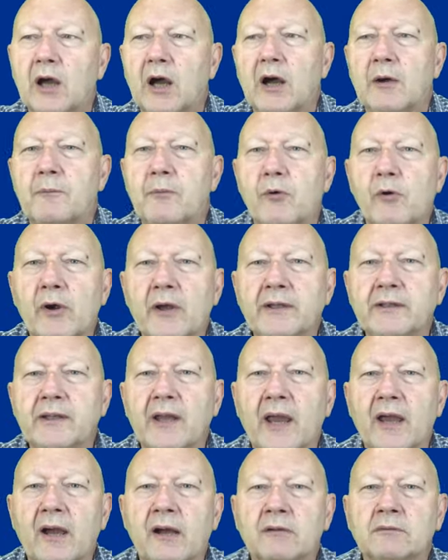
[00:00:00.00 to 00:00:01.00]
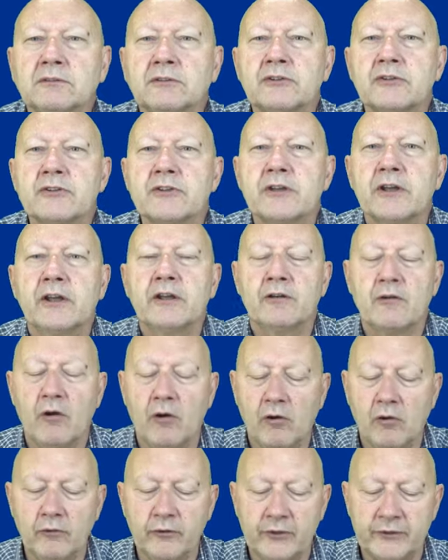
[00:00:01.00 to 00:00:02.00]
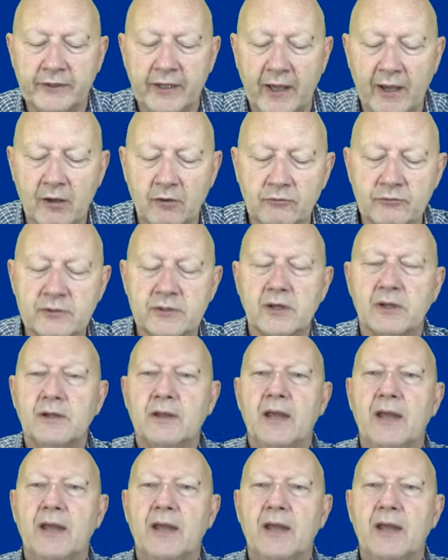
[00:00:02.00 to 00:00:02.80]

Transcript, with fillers: appoint elders in all the towns,